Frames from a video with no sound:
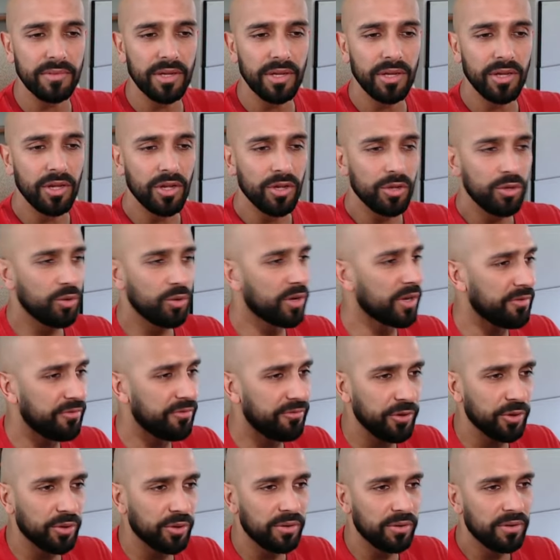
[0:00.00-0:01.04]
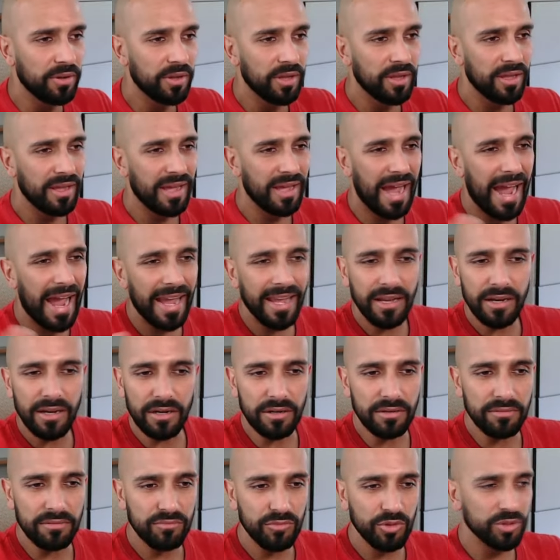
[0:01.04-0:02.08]
You're going to feel
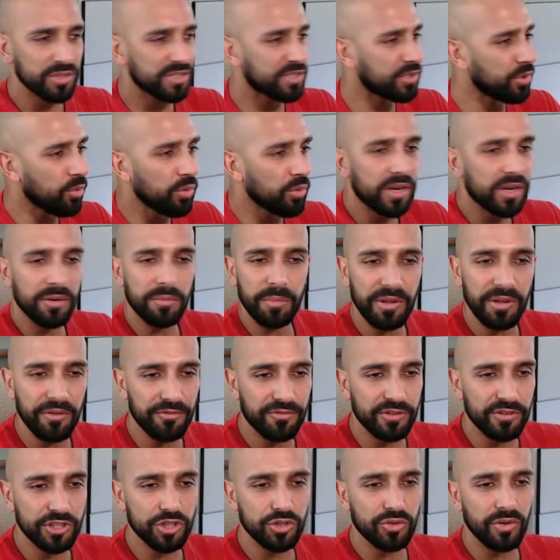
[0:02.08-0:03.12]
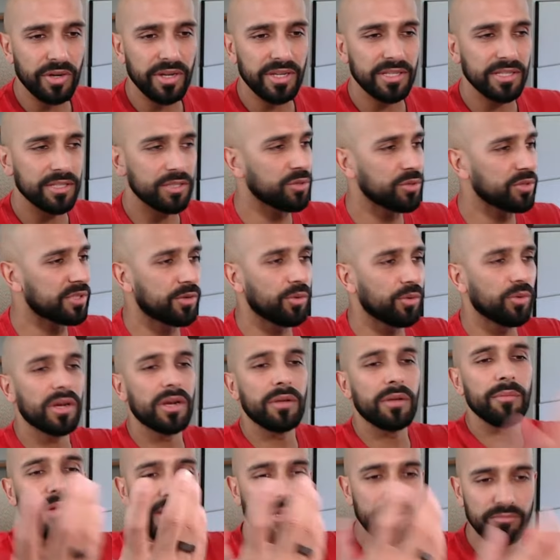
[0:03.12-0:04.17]
anger. You're still going to be frustrated. You're still going to
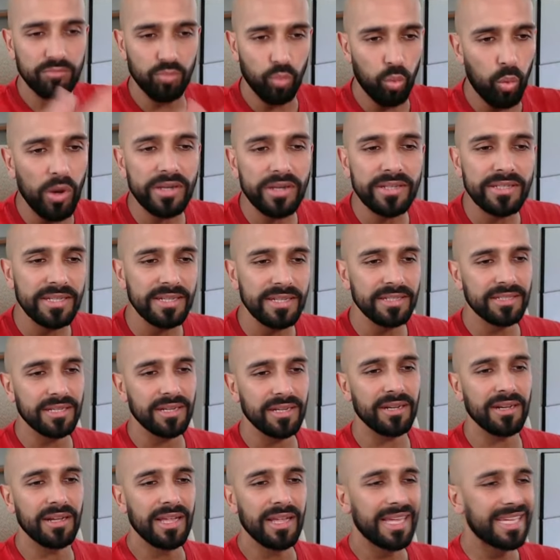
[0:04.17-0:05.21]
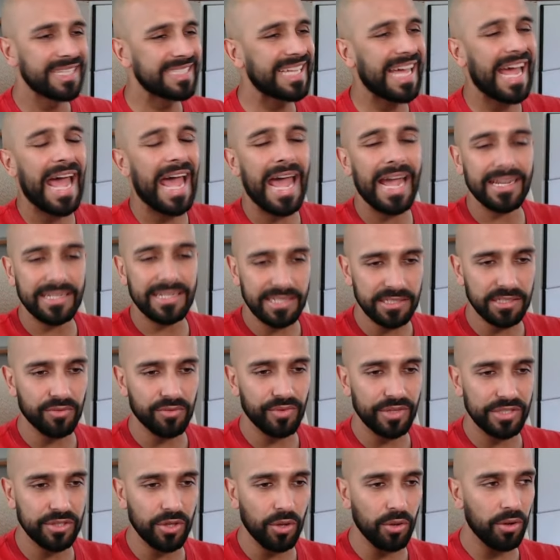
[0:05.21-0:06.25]
be wanting to act as a
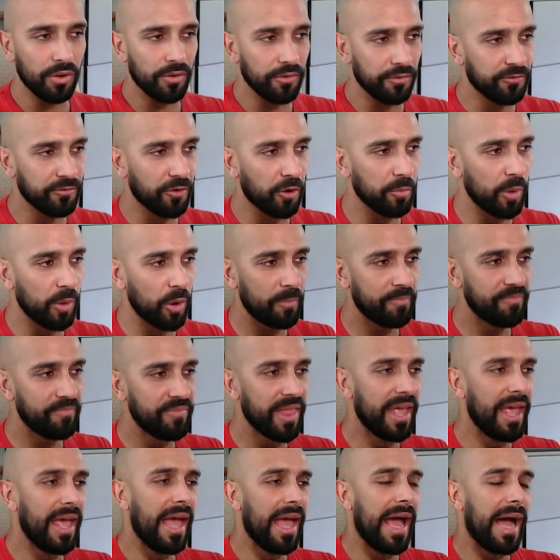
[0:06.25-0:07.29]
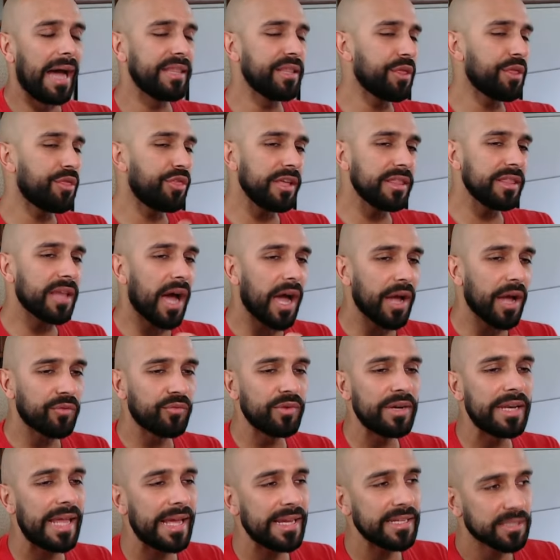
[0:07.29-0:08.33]
result of FOMO. And the thing that I
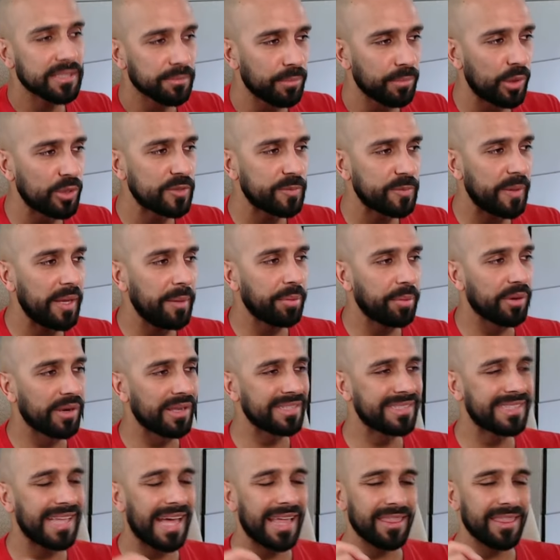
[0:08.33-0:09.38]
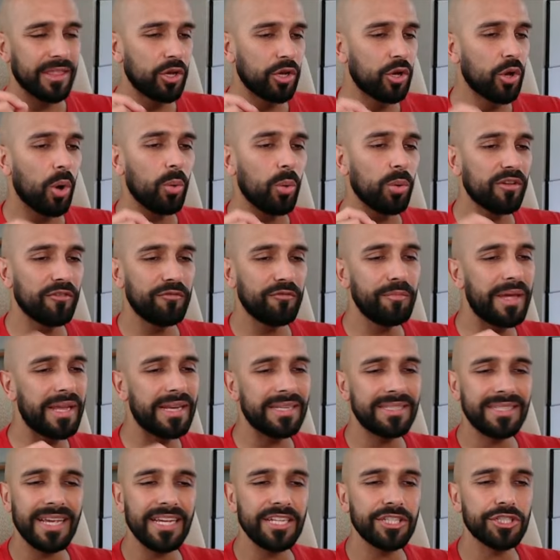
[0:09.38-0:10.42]
relay to most people is that the goal of
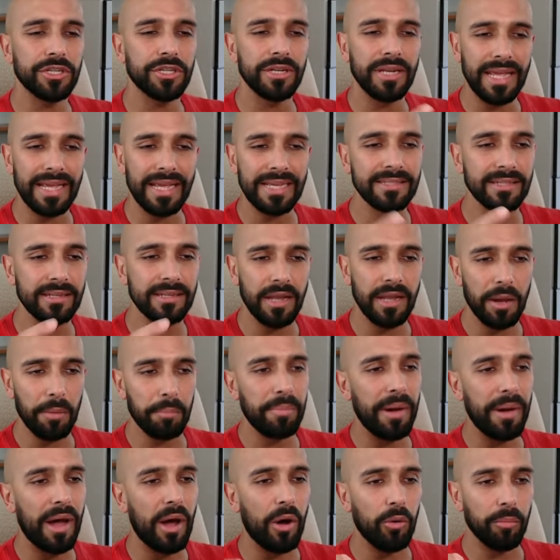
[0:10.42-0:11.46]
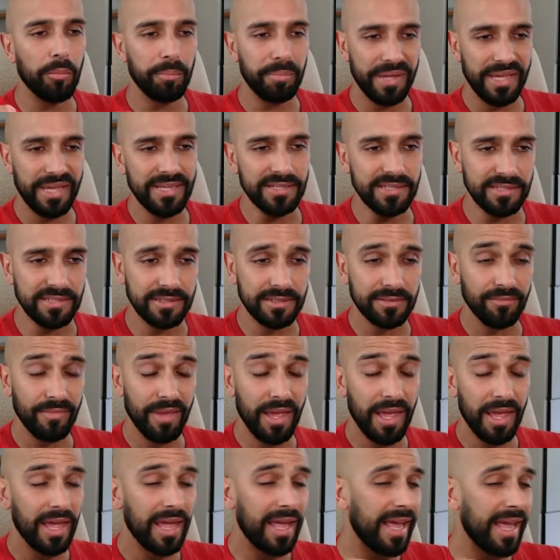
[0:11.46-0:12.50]
meditation isn't about peace.
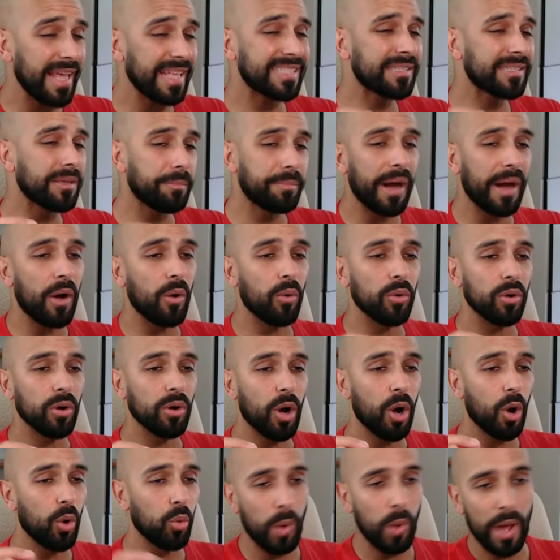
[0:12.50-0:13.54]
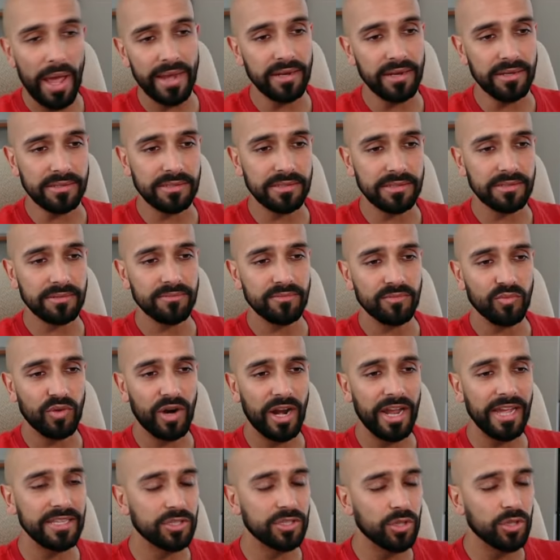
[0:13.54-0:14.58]
It's about awareness,
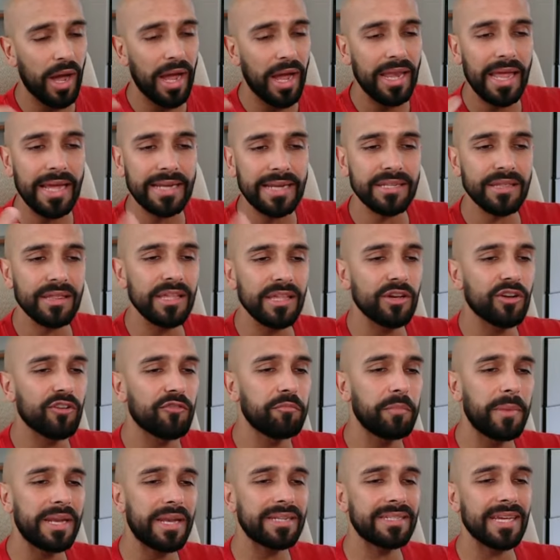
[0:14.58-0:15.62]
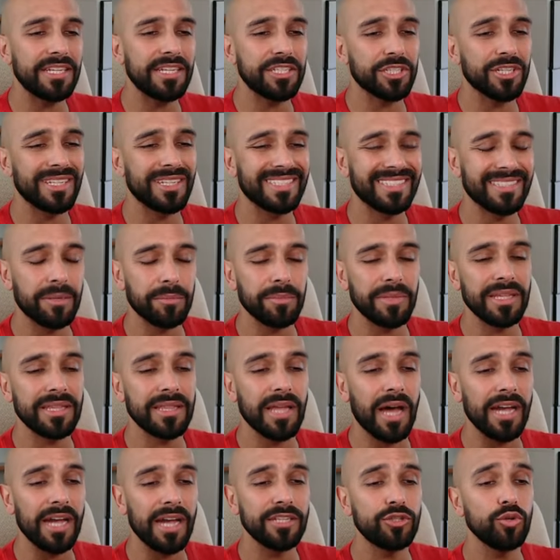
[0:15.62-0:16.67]
right? So I like to think of meditation as something
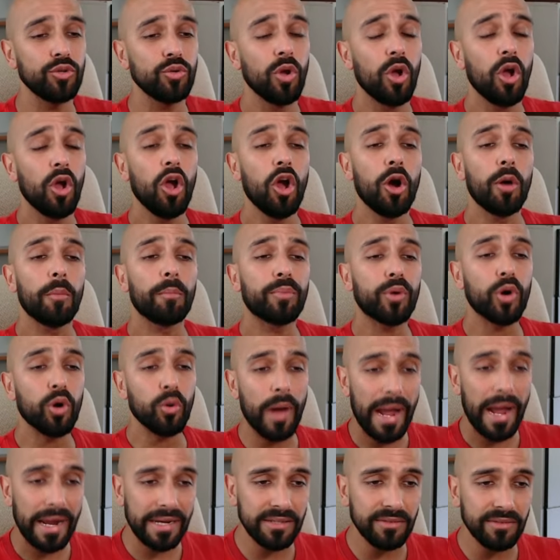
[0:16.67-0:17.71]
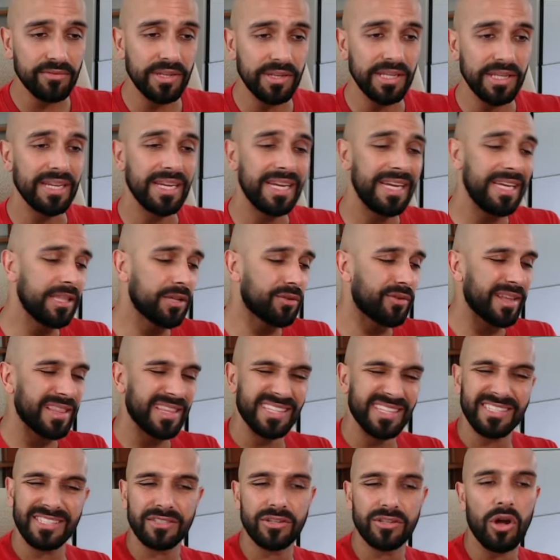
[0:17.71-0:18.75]
that I do proactively, either at the
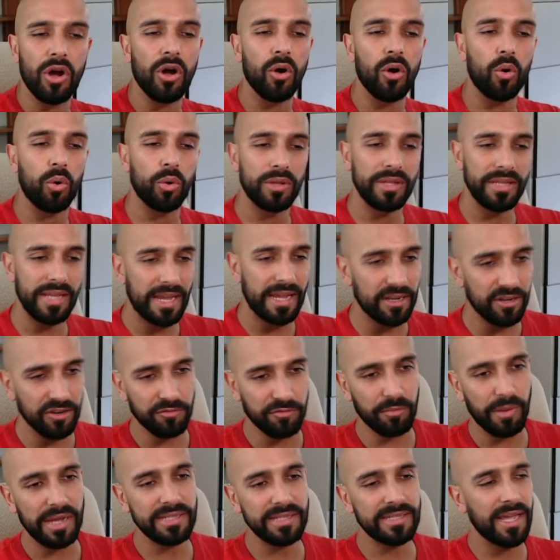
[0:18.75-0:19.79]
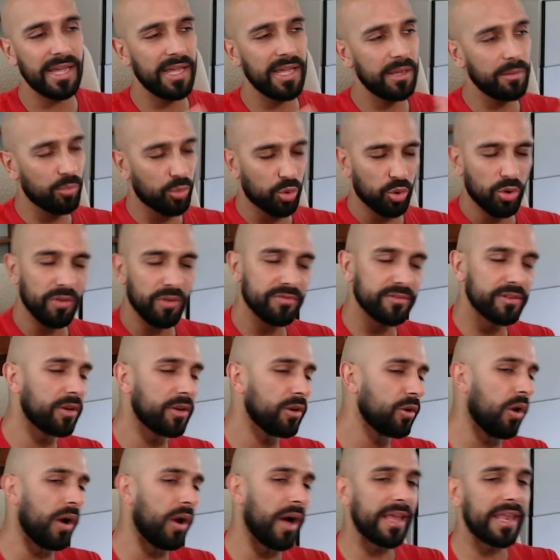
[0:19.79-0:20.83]
start or the end of my day. More often than
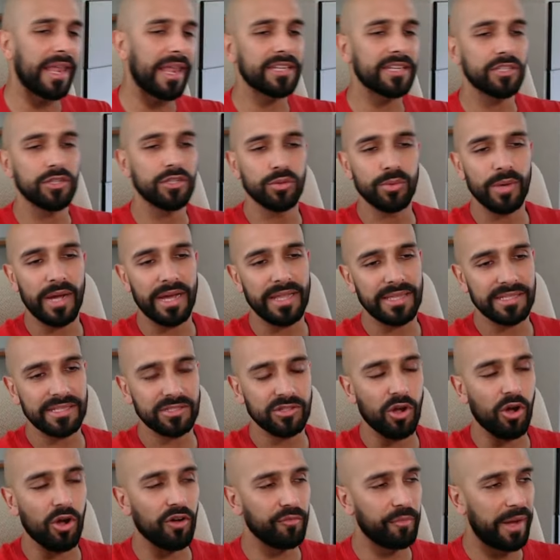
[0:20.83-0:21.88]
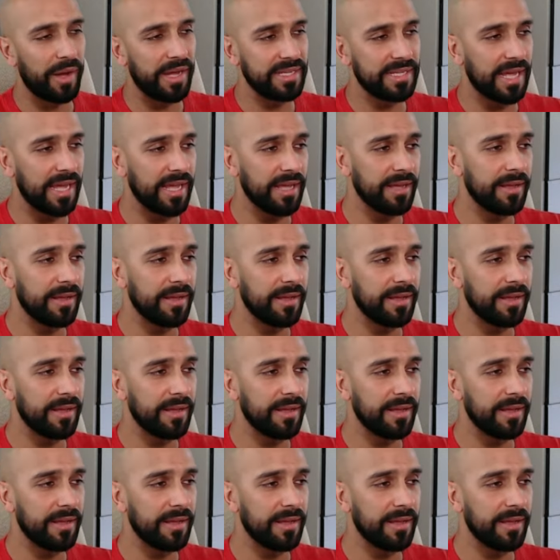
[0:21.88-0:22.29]
not, I like to do it at the start of my day.